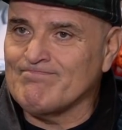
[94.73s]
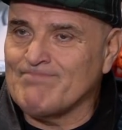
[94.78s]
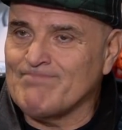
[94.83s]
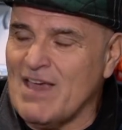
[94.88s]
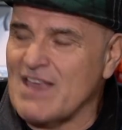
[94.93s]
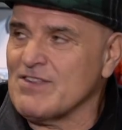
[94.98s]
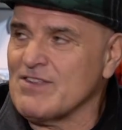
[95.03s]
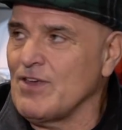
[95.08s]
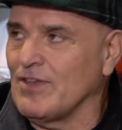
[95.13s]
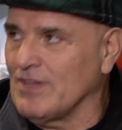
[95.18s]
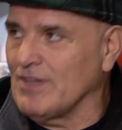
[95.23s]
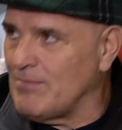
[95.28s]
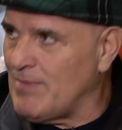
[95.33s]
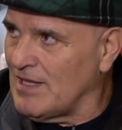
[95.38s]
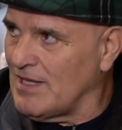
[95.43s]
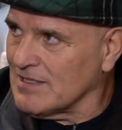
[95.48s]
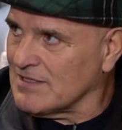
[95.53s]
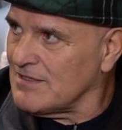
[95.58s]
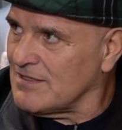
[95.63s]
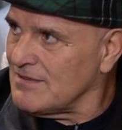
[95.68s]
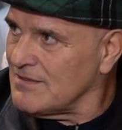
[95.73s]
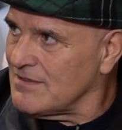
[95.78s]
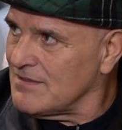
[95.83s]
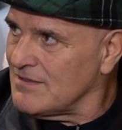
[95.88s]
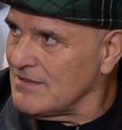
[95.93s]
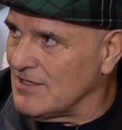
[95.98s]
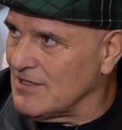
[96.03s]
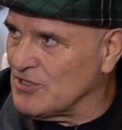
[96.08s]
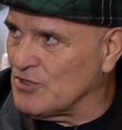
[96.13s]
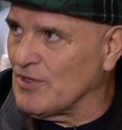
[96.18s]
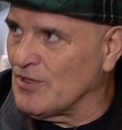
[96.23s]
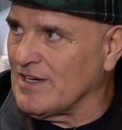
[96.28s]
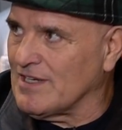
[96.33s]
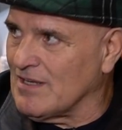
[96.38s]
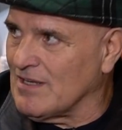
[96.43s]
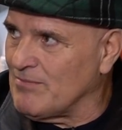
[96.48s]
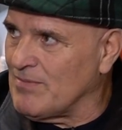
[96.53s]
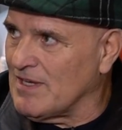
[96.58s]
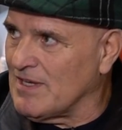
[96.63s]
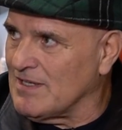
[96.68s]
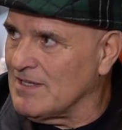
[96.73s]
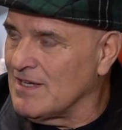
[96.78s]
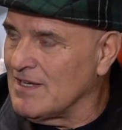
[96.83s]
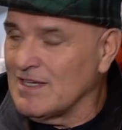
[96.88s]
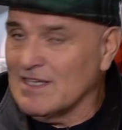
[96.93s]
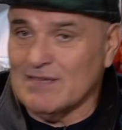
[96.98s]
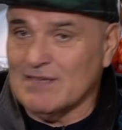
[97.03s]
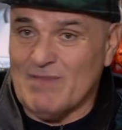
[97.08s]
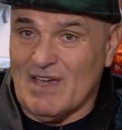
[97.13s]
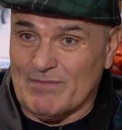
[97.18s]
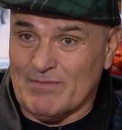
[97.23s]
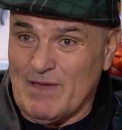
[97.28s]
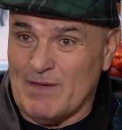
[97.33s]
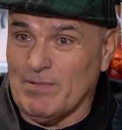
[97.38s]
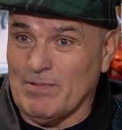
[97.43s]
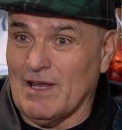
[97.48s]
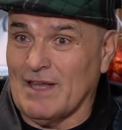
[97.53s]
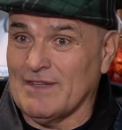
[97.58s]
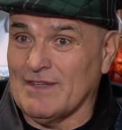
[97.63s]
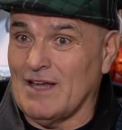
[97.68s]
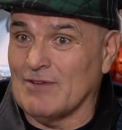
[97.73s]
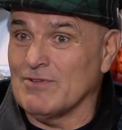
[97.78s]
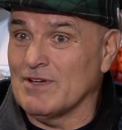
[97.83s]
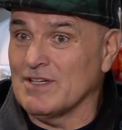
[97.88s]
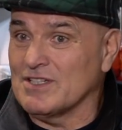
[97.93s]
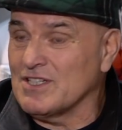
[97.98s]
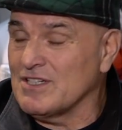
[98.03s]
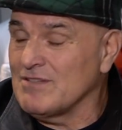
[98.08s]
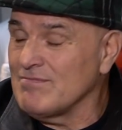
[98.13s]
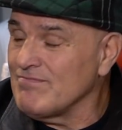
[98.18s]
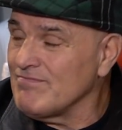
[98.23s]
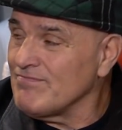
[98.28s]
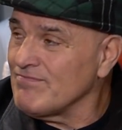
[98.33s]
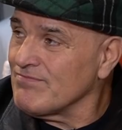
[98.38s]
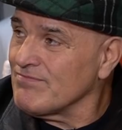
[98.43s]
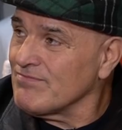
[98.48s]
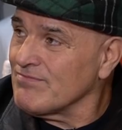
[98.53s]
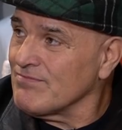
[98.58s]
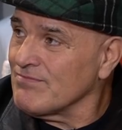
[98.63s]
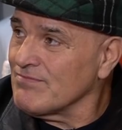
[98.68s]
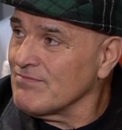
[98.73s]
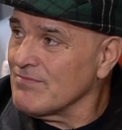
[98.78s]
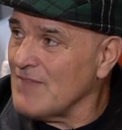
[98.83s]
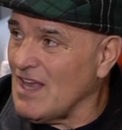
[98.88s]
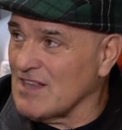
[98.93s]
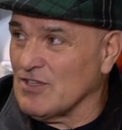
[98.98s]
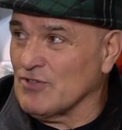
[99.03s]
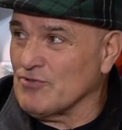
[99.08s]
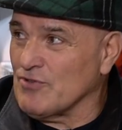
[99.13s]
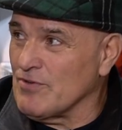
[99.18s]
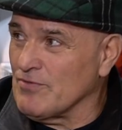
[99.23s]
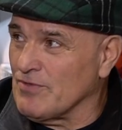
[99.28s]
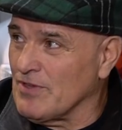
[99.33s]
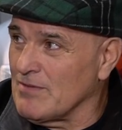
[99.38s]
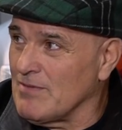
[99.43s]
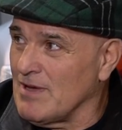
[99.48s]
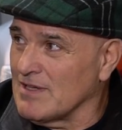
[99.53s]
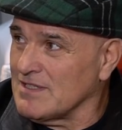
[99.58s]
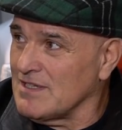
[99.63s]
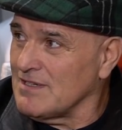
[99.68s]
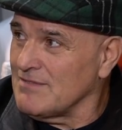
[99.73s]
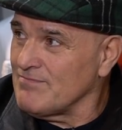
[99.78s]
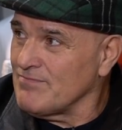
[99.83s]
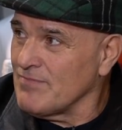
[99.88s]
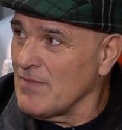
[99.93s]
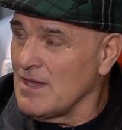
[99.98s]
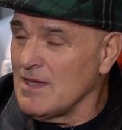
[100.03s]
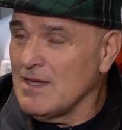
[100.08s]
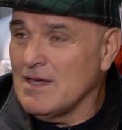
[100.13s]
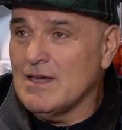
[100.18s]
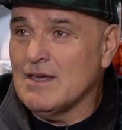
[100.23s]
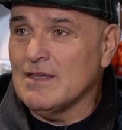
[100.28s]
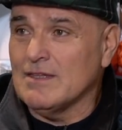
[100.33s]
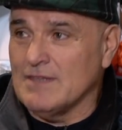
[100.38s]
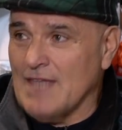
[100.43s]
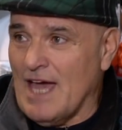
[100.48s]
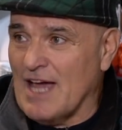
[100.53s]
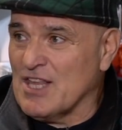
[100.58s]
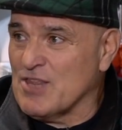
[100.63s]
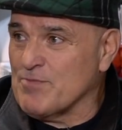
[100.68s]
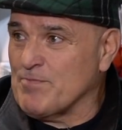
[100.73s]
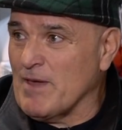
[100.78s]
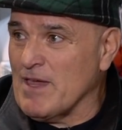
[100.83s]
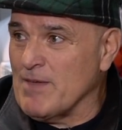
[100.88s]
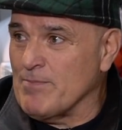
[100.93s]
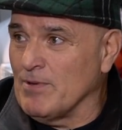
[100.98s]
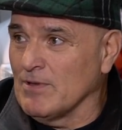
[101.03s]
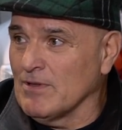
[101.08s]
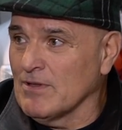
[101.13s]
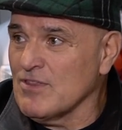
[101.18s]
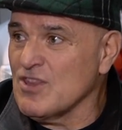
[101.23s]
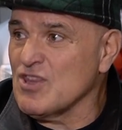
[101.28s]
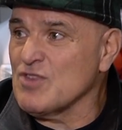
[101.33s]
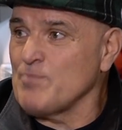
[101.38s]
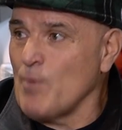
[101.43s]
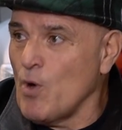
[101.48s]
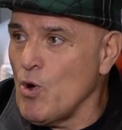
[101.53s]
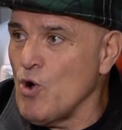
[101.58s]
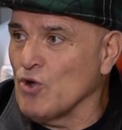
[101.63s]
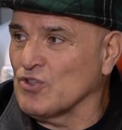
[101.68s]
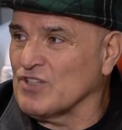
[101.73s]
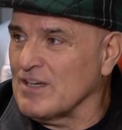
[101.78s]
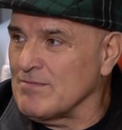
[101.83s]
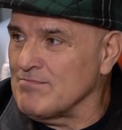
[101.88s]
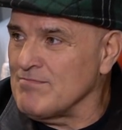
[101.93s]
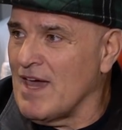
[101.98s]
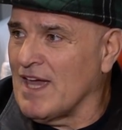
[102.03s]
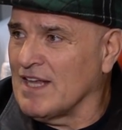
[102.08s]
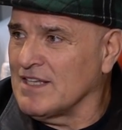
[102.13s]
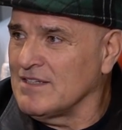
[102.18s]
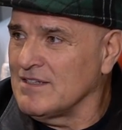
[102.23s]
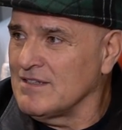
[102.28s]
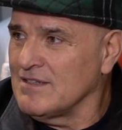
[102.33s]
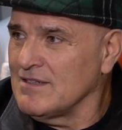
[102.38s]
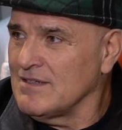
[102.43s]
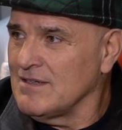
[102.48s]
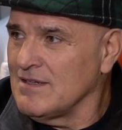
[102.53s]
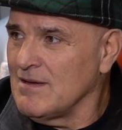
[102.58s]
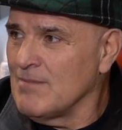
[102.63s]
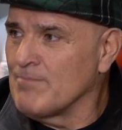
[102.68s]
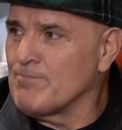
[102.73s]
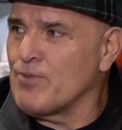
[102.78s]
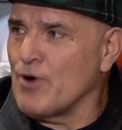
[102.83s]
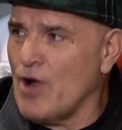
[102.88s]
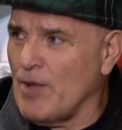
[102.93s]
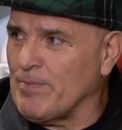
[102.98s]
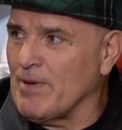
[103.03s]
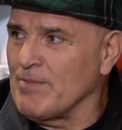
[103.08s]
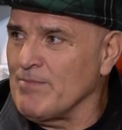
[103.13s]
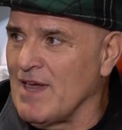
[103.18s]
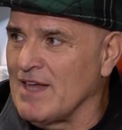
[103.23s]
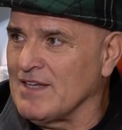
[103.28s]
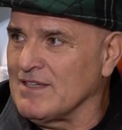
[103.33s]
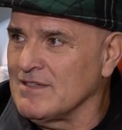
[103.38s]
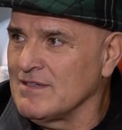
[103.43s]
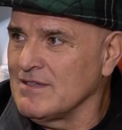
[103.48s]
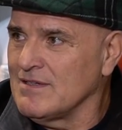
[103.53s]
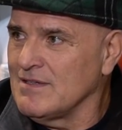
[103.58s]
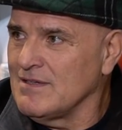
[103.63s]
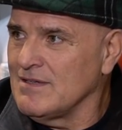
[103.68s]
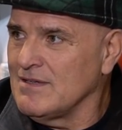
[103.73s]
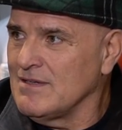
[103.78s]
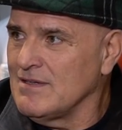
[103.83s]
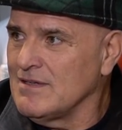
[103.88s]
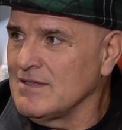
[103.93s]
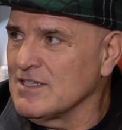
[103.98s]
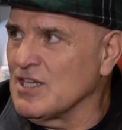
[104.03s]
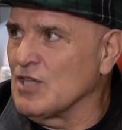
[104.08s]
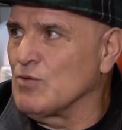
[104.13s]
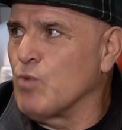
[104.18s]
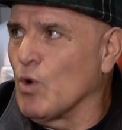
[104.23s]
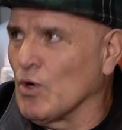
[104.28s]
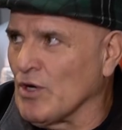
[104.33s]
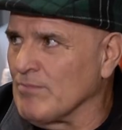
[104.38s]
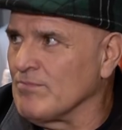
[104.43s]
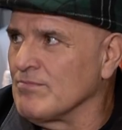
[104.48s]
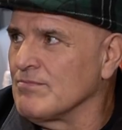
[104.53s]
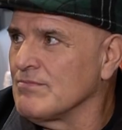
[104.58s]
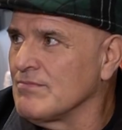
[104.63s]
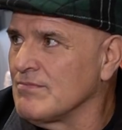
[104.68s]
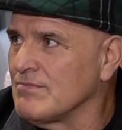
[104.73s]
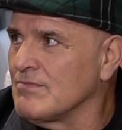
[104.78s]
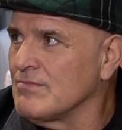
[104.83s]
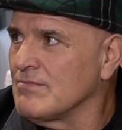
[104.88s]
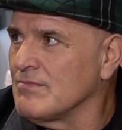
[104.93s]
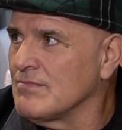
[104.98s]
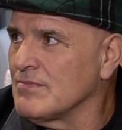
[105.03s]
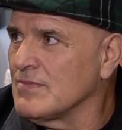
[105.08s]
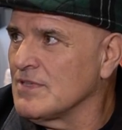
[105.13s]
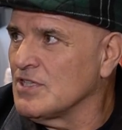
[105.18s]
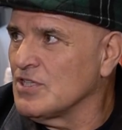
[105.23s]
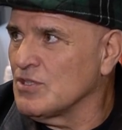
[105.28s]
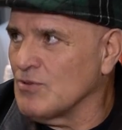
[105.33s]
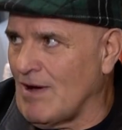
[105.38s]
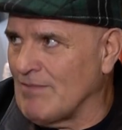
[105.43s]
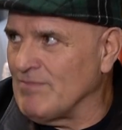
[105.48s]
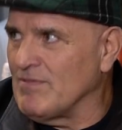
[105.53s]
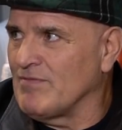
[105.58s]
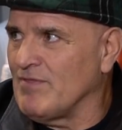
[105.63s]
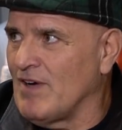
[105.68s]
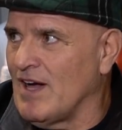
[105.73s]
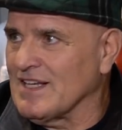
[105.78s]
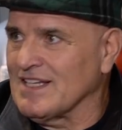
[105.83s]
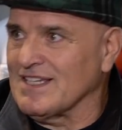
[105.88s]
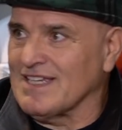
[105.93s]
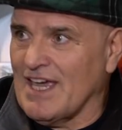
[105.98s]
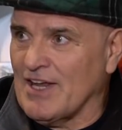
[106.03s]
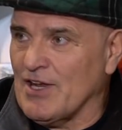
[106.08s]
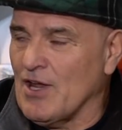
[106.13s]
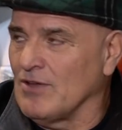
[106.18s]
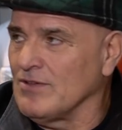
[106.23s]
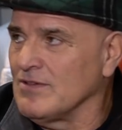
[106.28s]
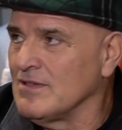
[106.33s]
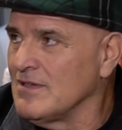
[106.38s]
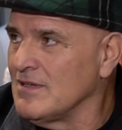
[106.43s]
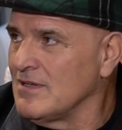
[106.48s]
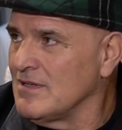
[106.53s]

piss on the belt and chuck it in the bin and make people like that rich. Mm. That's the truth of the matter. Nice people, sporting men, proper men, you'd want them to have the fight and get on.